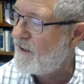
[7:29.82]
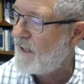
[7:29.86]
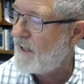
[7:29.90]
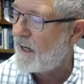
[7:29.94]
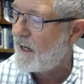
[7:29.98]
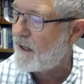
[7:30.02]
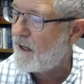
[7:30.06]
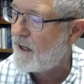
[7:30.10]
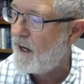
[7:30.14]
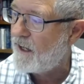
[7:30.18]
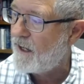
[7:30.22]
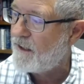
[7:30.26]
and
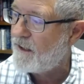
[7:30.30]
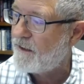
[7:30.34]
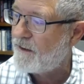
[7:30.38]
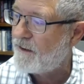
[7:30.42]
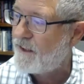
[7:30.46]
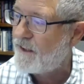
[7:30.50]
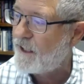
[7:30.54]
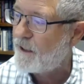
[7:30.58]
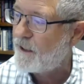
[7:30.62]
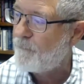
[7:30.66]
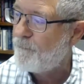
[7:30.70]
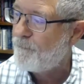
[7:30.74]
that kind
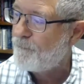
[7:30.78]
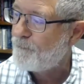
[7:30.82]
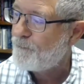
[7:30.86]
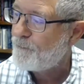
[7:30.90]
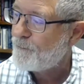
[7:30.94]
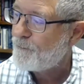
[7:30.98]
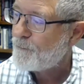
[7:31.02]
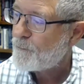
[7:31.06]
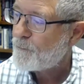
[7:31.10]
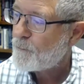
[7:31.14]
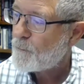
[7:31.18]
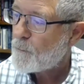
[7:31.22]
of thing.
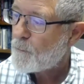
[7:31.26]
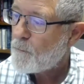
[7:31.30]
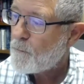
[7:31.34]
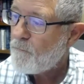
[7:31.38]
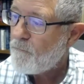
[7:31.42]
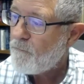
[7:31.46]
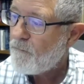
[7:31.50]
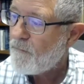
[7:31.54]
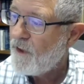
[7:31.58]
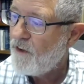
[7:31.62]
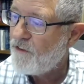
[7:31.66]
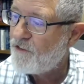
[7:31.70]

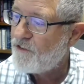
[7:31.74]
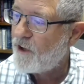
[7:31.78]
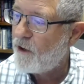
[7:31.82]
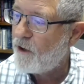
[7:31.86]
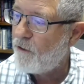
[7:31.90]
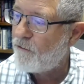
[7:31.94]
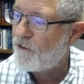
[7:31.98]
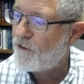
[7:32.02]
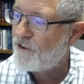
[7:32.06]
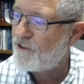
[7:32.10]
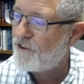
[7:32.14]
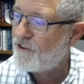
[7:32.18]

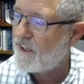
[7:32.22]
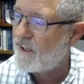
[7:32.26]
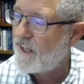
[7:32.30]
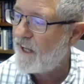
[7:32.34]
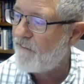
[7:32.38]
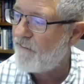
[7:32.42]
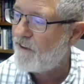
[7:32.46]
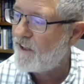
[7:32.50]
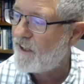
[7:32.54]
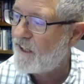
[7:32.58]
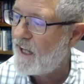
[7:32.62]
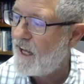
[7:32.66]
So verse
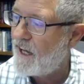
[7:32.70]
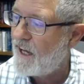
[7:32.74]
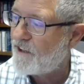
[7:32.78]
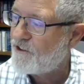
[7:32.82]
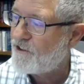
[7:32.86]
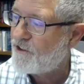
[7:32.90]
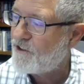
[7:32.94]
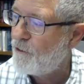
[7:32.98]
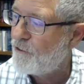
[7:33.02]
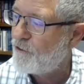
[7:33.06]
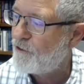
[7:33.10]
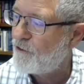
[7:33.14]
11,
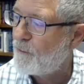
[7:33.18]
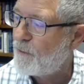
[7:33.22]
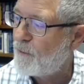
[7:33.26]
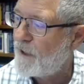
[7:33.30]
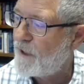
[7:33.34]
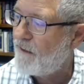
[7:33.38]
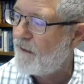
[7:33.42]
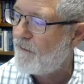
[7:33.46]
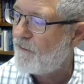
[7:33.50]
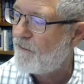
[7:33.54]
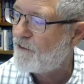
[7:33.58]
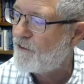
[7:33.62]
Lot chose the
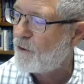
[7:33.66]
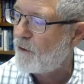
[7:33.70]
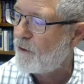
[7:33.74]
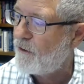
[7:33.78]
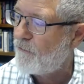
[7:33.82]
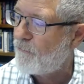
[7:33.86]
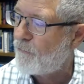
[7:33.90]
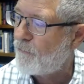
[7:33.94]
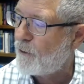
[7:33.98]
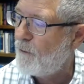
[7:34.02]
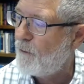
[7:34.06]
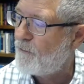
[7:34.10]
plain of
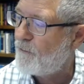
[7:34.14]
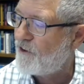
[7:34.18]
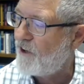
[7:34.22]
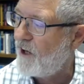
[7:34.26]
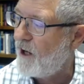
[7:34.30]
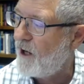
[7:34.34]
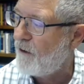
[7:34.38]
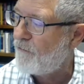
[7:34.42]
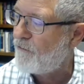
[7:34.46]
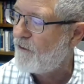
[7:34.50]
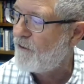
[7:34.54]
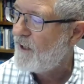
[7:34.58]
Jordan for
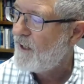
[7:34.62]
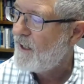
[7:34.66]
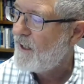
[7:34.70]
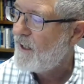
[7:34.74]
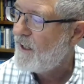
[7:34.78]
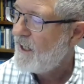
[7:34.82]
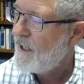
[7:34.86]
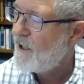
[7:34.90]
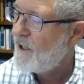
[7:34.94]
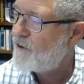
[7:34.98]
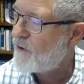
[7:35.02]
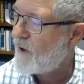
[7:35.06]
himself.
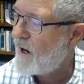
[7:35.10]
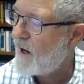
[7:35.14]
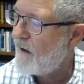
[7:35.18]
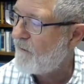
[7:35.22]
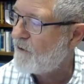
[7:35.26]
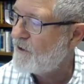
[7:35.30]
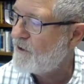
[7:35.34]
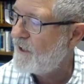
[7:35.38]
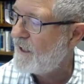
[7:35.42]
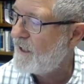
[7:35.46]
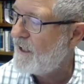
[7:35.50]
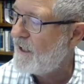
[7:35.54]
He
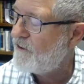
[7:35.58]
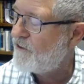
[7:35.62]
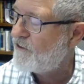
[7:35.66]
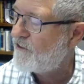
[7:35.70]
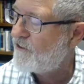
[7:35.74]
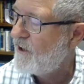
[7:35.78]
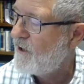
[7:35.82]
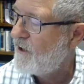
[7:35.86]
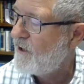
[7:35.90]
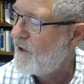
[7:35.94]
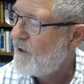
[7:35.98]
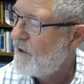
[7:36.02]
traveled
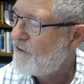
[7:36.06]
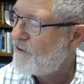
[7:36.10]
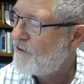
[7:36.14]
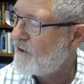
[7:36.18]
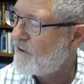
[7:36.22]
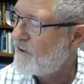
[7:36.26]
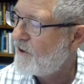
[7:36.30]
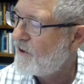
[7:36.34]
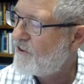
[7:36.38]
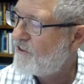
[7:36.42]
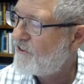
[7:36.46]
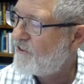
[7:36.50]
east,
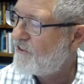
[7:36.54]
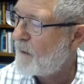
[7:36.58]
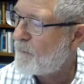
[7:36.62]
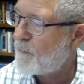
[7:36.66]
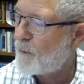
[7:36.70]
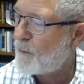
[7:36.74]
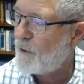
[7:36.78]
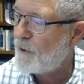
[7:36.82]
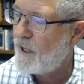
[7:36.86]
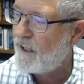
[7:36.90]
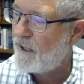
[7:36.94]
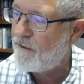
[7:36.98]
so they
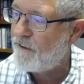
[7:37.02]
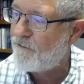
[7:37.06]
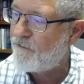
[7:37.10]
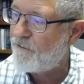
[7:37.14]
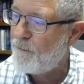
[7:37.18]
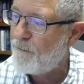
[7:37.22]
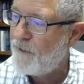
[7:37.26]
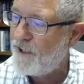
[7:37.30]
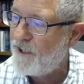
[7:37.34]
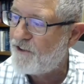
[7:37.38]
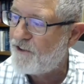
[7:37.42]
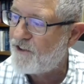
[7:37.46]
separated
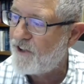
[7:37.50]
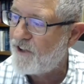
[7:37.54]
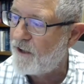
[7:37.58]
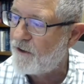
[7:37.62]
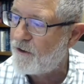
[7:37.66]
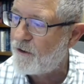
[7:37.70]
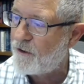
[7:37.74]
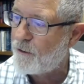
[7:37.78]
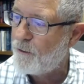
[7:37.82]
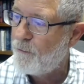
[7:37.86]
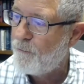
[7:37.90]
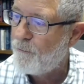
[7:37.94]
from each
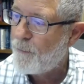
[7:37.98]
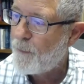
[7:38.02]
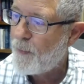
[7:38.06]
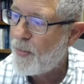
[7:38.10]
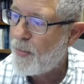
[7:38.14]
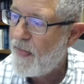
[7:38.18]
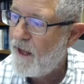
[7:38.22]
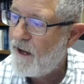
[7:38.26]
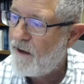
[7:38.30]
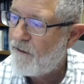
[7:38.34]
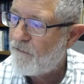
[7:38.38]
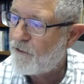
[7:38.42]
other.
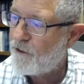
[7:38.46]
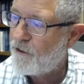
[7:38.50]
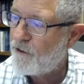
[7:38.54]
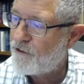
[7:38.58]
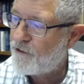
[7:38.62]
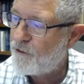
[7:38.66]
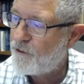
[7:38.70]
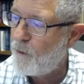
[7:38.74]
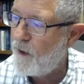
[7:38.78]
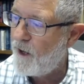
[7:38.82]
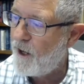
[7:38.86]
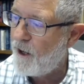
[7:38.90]

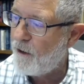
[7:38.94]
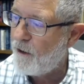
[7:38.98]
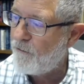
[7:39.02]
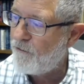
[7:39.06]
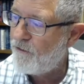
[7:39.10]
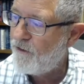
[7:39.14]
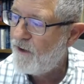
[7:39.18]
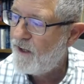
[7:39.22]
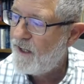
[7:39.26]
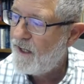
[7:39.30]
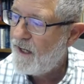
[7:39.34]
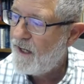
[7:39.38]
Verse
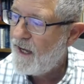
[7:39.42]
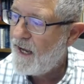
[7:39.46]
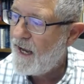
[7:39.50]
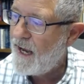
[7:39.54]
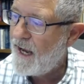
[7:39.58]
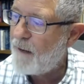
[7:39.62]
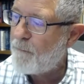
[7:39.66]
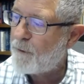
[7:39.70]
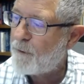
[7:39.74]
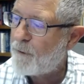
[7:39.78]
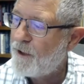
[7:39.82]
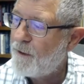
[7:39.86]
12,
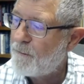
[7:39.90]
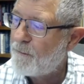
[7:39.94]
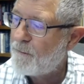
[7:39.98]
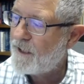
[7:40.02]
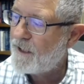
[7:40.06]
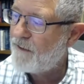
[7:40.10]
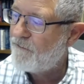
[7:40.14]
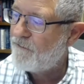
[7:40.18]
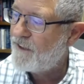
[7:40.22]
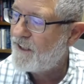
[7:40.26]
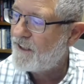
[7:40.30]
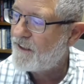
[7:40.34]
Abram
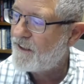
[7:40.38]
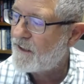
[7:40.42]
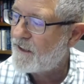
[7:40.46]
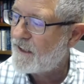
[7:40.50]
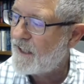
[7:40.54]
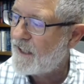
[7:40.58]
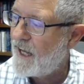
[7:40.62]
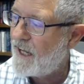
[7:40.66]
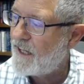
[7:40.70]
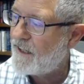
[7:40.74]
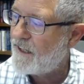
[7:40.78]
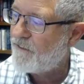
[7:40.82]
lived in the
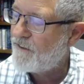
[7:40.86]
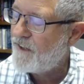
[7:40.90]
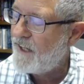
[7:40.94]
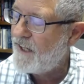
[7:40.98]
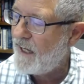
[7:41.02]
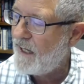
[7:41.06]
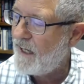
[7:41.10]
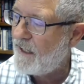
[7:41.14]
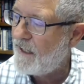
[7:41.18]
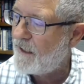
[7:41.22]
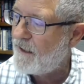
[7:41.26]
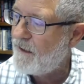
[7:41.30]
land of
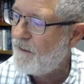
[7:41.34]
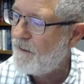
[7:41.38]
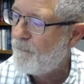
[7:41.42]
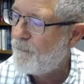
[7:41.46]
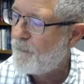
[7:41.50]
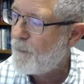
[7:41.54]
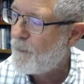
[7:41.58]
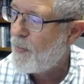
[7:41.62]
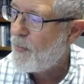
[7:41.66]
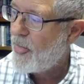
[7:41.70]
Canaan,